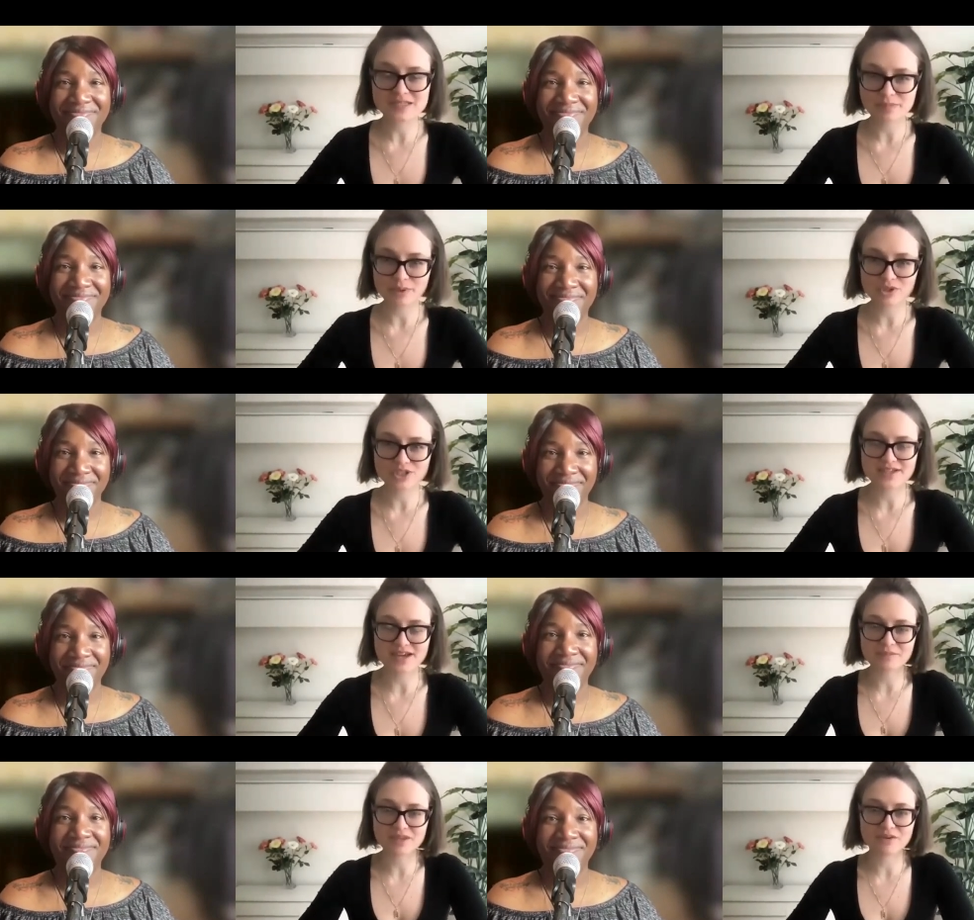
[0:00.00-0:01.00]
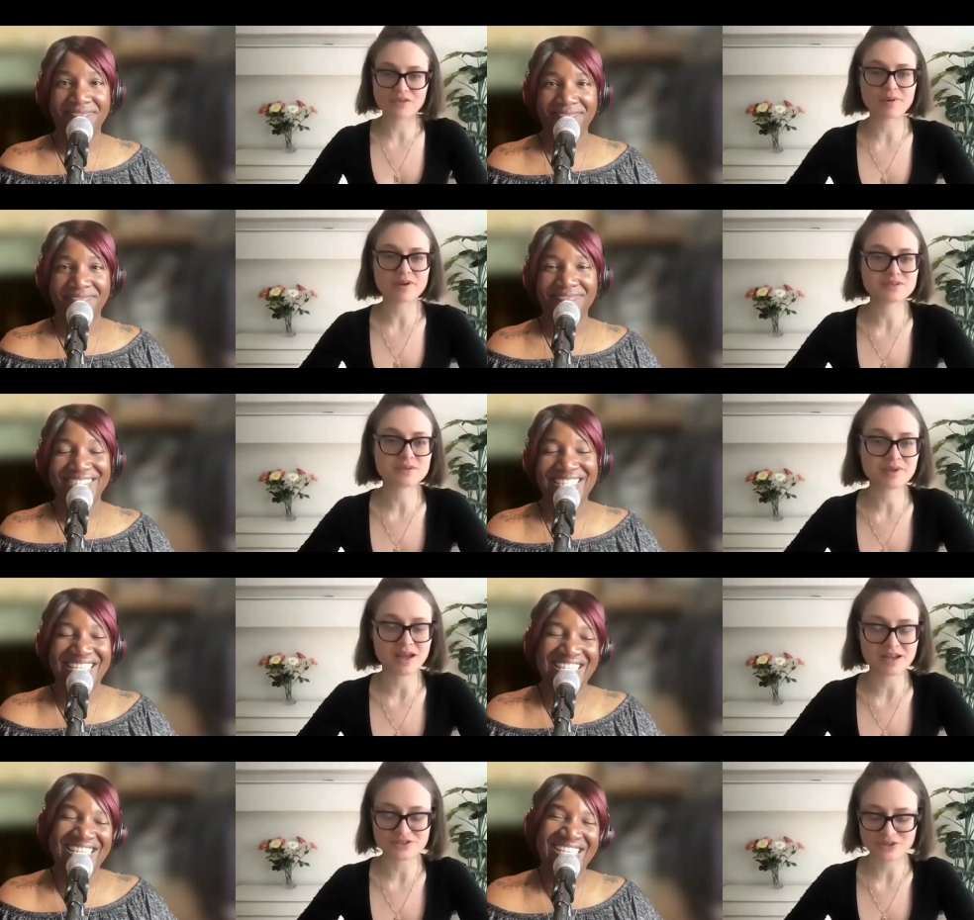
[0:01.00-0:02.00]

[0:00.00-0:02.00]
Speaker 1: it's Portia time here on the Personal PR